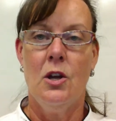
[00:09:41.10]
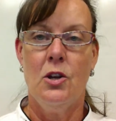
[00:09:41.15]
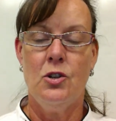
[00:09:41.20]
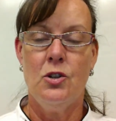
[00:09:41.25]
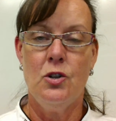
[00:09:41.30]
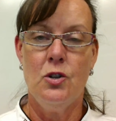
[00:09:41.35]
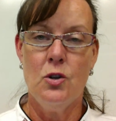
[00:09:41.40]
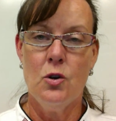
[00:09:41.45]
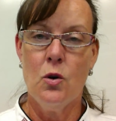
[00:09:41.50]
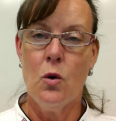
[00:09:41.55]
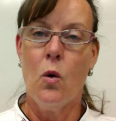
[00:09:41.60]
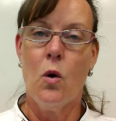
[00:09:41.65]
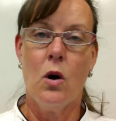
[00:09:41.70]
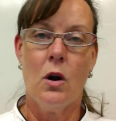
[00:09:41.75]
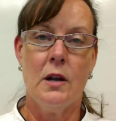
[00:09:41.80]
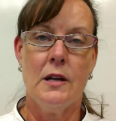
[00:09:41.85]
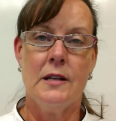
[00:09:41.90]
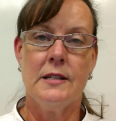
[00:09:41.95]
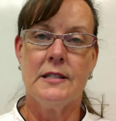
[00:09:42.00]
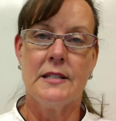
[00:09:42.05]
your
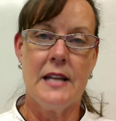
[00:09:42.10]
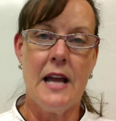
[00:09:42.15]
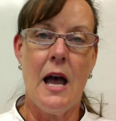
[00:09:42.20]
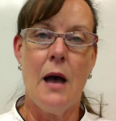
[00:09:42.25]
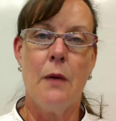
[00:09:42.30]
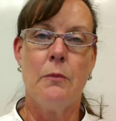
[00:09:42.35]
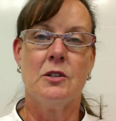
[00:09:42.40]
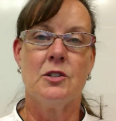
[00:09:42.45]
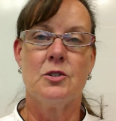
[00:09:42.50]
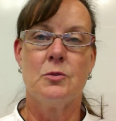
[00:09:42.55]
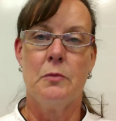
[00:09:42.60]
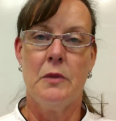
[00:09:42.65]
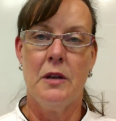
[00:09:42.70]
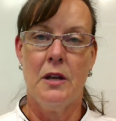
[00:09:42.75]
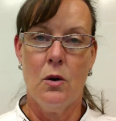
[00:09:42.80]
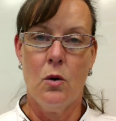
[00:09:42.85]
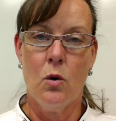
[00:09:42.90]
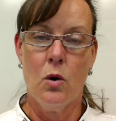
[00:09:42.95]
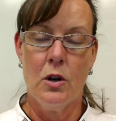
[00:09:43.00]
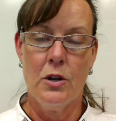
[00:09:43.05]
establishment
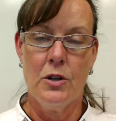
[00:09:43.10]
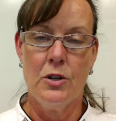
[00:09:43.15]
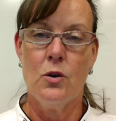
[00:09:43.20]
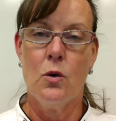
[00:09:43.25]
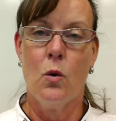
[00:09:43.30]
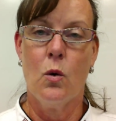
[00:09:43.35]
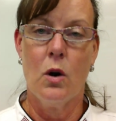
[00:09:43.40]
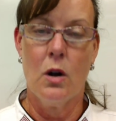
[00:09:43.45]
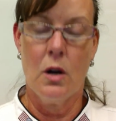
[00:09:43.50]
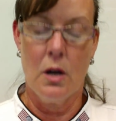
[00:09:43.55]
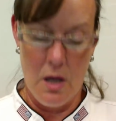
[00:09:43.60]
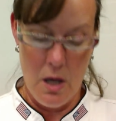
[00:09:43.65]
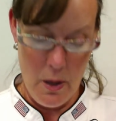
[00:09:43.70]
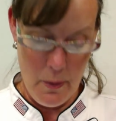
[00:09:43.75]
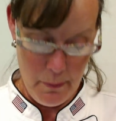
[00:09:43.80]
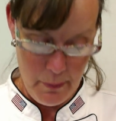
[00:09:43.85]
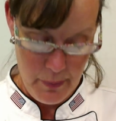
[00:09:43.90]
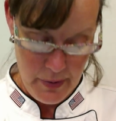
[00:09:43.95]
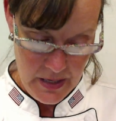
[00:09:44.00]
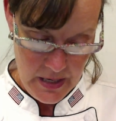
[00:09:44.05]
or your
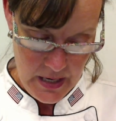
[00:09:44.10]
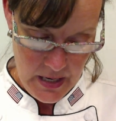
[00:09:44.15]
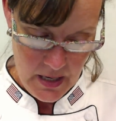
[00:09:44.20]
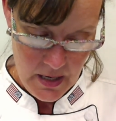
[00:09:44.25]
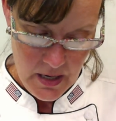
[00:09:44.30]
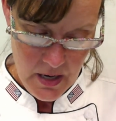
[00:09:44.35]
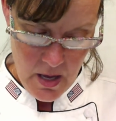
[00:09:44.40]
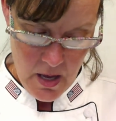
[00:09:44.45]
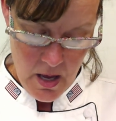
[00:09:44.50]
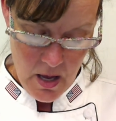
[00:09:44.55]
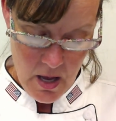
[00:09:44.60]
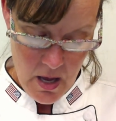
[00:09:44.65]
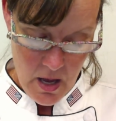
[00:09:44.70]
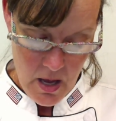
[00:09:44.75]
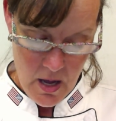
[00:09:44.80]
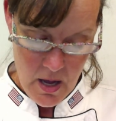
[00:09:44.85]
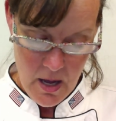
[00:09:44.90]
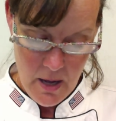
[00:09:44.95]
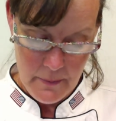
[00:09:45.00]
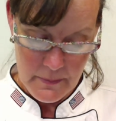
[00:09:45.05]
company.
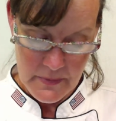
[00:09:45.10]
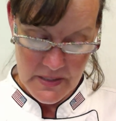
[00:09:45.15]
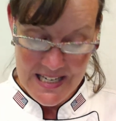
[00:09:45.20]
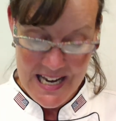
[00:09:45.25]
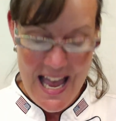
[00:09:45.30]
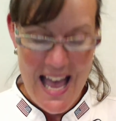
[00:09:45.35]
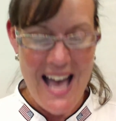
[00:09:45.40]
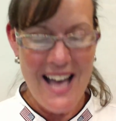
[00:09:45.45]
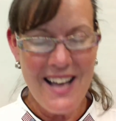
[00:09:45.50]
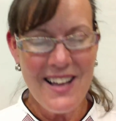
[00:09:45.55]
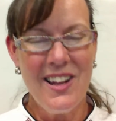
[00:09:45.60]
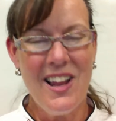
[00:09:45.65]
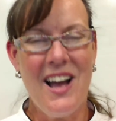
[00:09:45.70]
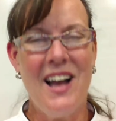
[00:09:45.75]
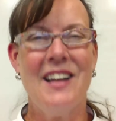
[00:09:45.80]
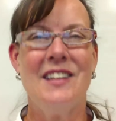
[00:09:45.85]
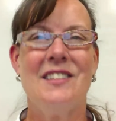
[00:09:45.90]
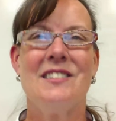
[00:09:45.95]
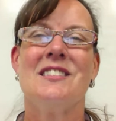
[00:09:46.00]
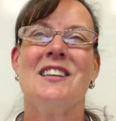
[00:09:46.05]

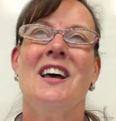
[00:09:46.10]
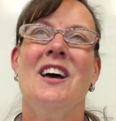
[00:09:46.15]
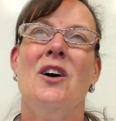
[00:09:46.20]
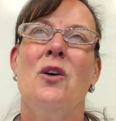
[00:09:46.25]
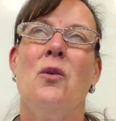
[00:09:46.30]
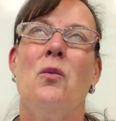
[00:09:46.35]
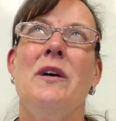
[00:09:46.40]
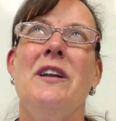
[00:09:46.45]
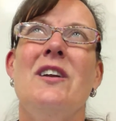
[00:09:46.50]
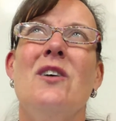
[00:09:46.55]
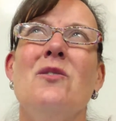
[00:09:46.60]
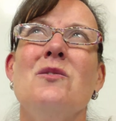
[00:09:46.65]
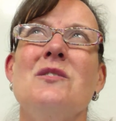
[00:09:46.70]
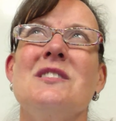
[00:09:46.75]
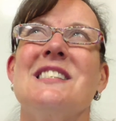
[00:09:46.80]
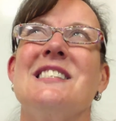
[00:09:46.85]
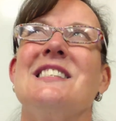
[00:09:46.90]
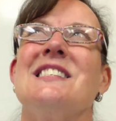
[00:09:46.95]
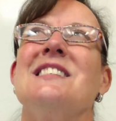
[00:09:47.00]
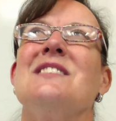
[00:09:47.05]
Taglines. We
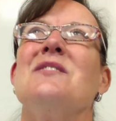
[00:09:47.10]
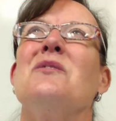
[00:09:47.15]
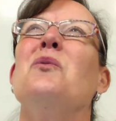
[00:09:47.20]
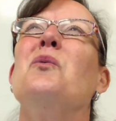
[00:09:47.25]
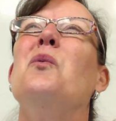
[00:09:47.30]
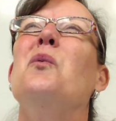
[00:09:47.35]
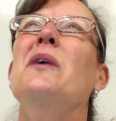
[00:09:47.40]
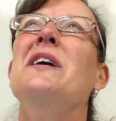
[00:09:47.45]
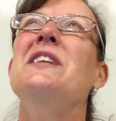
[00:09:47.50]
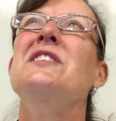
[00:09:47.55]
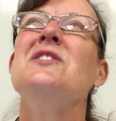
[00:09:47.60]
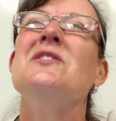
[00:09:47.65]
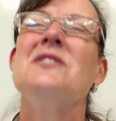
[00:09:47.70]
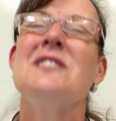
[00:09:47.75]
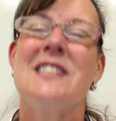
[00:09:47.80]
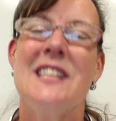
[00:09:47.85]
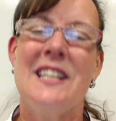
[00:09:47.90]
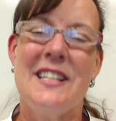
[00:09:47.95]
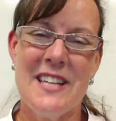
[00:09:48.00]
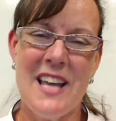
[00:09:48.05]
do
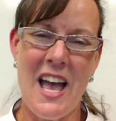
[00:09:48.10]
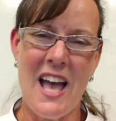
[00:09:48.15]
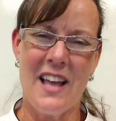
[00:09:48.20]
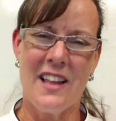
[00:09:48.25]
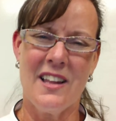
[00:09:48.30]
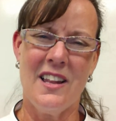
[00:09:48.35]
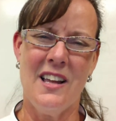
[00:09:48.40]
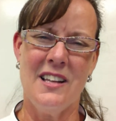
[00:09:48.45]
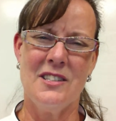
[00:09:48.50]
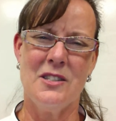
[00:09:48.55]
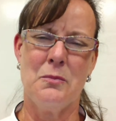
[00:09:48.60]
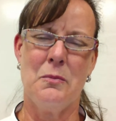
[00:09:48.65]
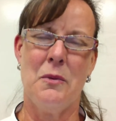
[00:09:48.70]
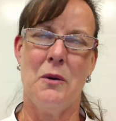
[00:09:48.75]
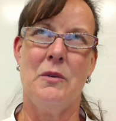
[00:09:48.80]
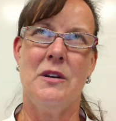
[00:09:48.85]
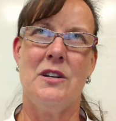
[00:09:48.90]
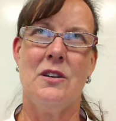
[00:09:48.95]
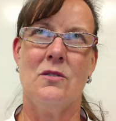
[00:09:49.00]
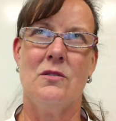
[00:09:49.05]
see taglines, but
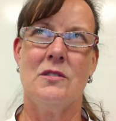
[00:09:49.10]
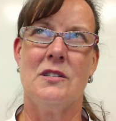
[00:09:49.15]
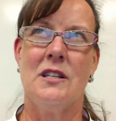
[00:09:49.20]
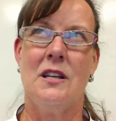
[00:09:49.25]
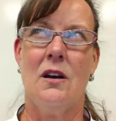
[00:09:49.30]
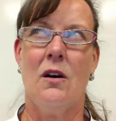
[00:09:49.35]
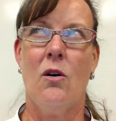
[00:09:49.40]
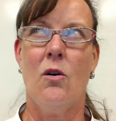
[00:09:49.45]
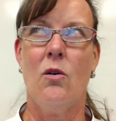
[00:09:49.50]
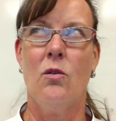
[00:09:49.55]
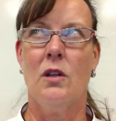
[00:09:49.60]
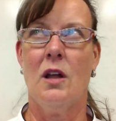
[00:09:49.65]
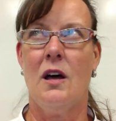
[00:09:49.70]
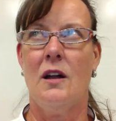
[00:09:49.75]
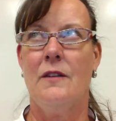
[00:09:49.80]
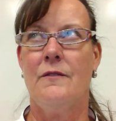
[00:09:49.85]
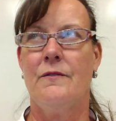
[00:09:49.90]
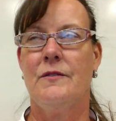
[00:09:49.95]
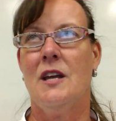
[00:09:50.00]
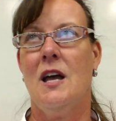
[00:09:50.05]
we don't see a whole lot
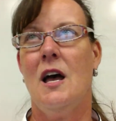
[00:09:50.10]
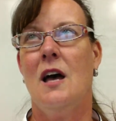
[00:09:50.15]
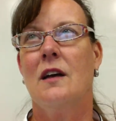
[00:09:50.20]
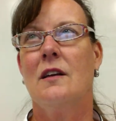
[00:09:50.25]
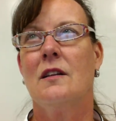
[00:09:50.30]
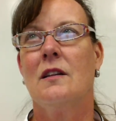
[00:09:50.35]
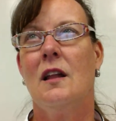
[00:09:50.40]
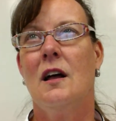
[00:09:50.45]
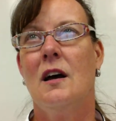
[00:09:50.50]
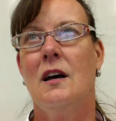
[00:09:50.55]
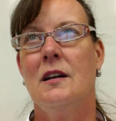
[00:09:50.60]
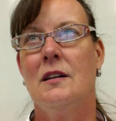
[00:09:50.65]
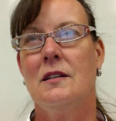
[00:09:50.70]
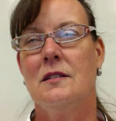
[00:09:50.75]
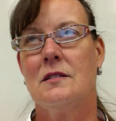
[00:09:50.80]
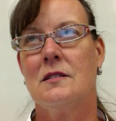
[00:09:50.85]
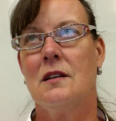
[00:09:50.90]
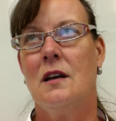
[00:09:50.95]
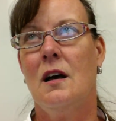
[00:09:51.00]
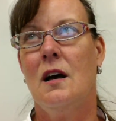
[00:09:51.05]
of taglines.